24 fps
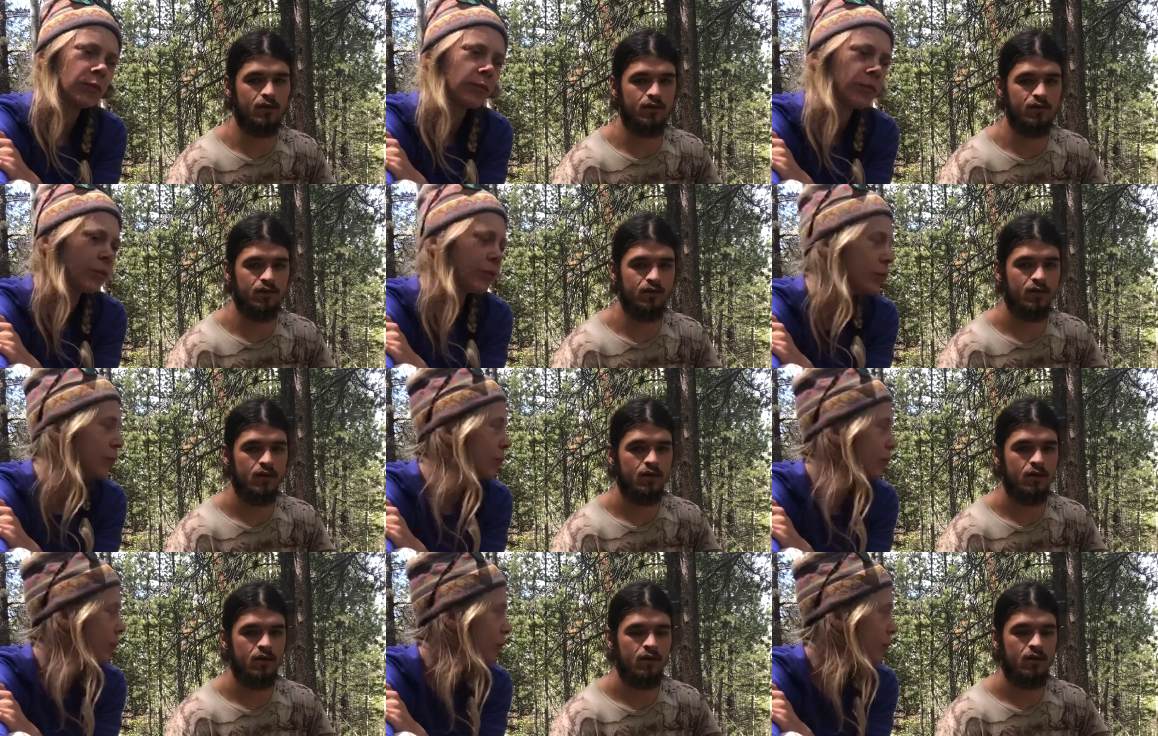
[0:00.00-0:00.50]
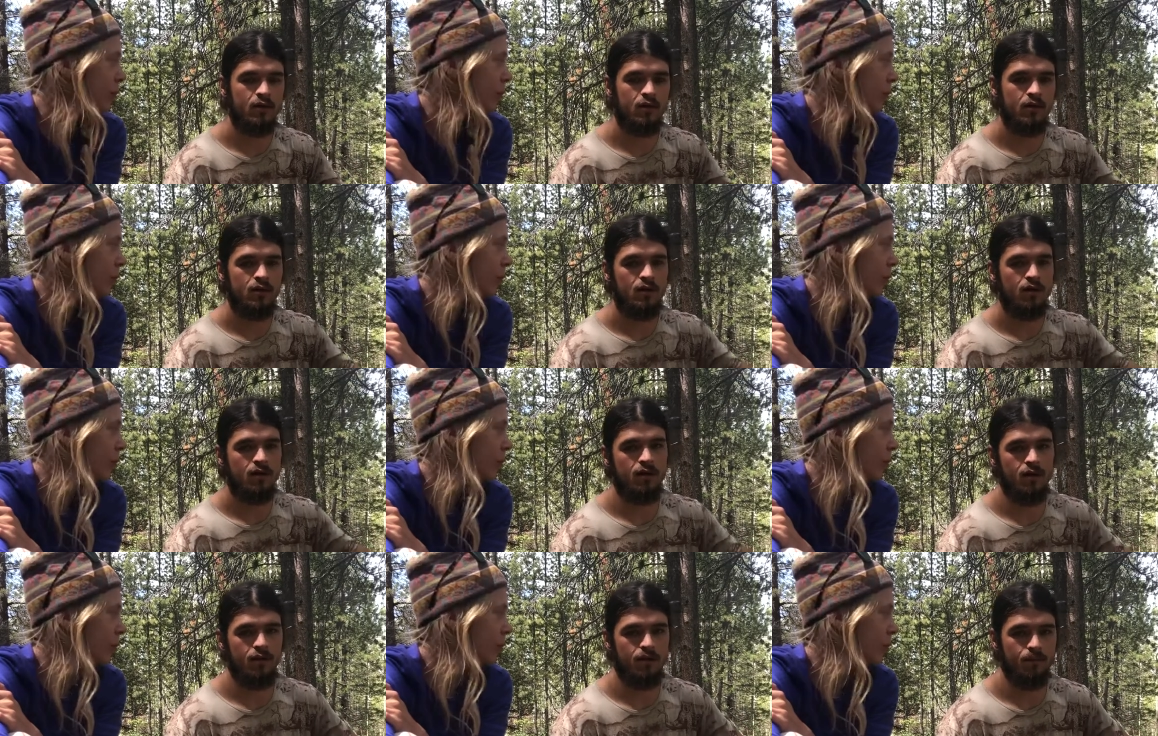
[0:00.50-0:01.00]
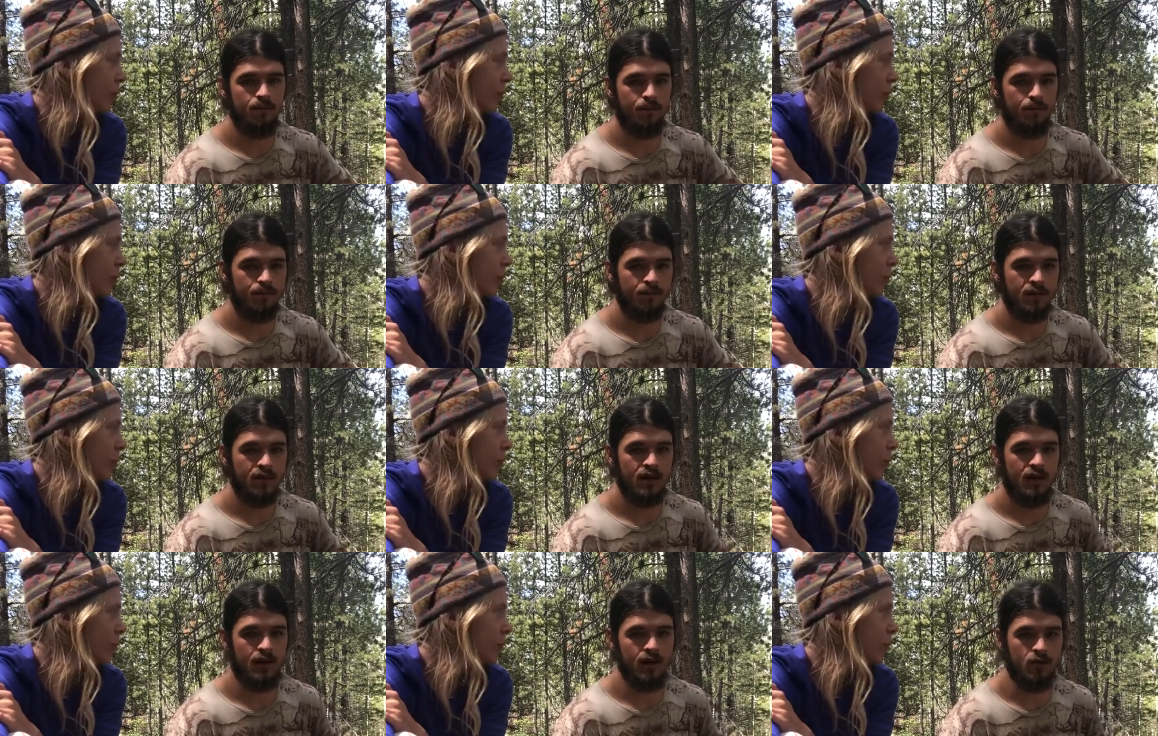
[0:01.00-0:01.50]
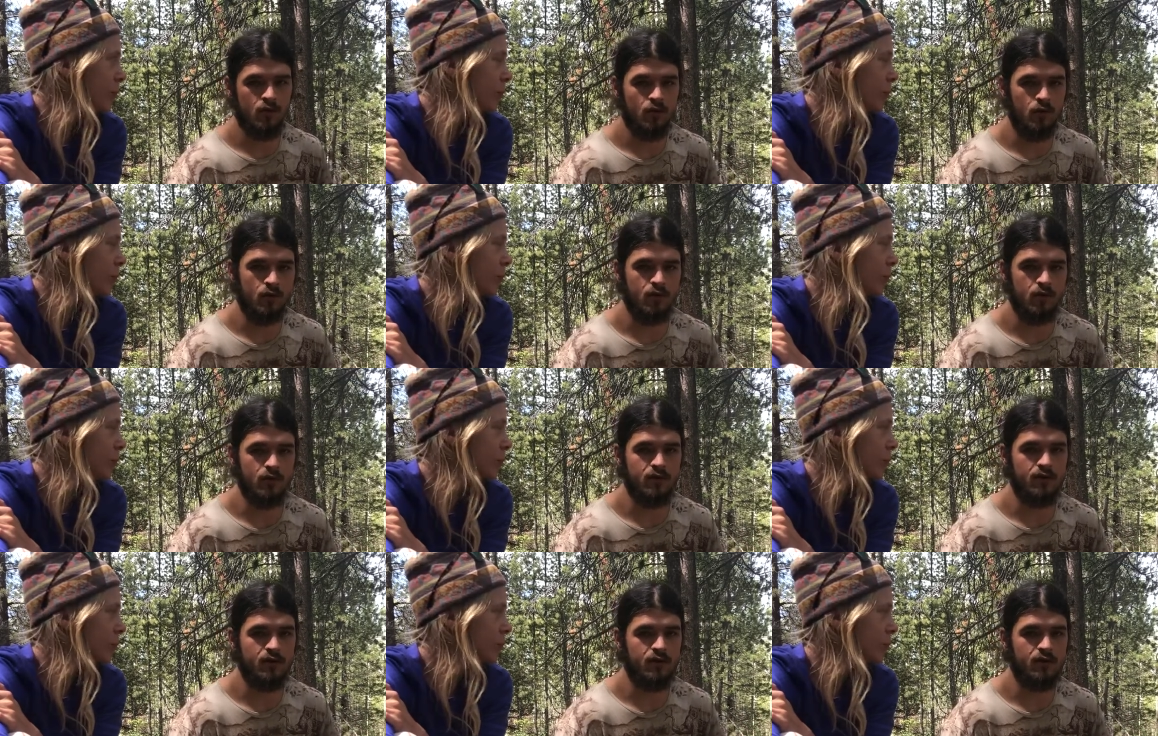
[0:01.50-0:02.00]
Speaker 1: of um,
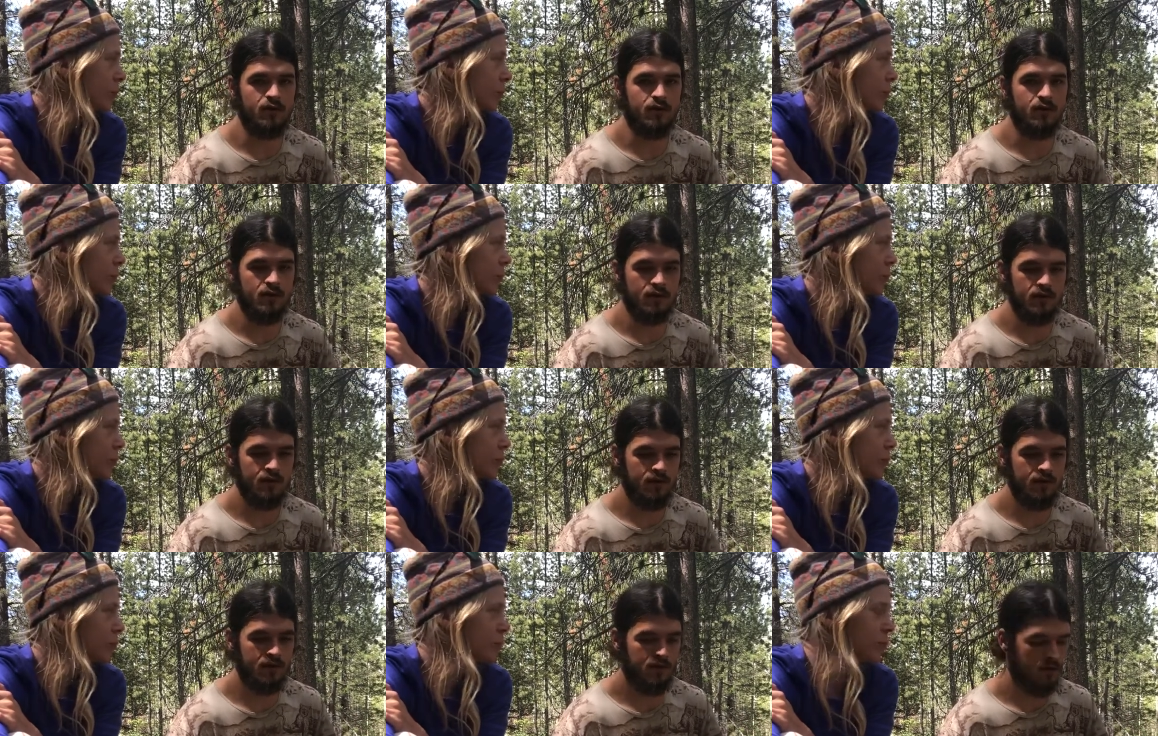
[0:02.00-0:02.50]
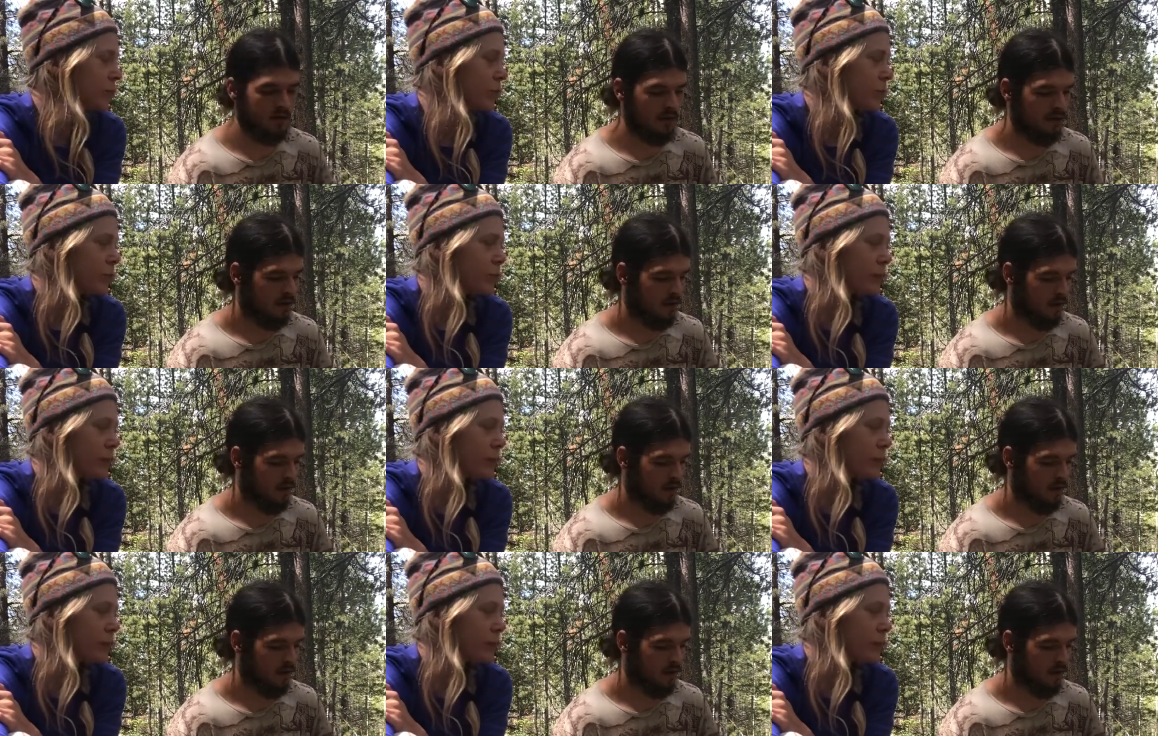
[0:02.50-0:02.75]
lilies.